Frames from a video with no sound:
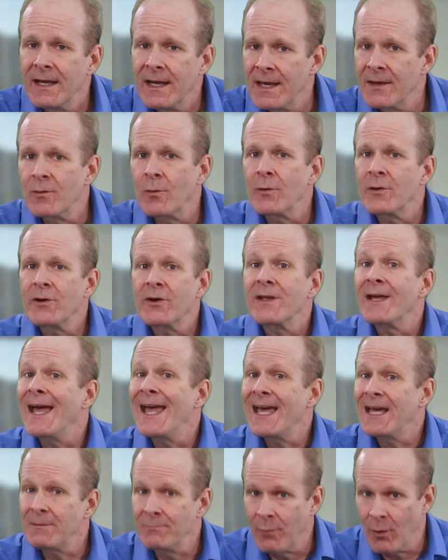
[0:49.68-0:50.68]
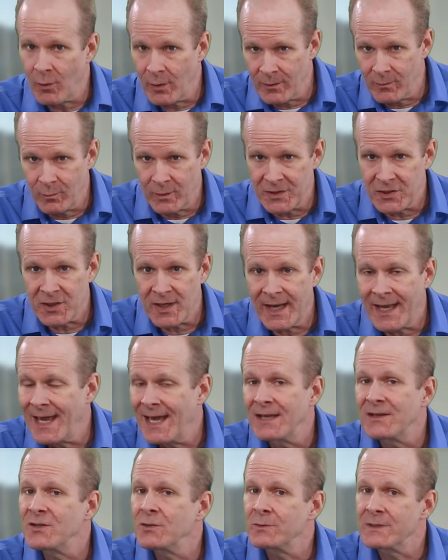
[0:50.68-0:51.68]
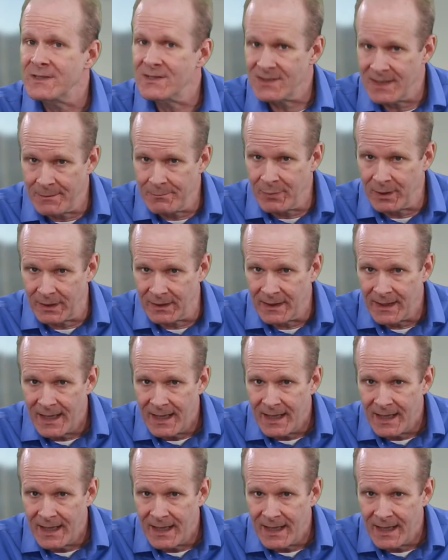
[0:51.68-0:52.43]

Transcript: and ordered a headboard which I had to assemble.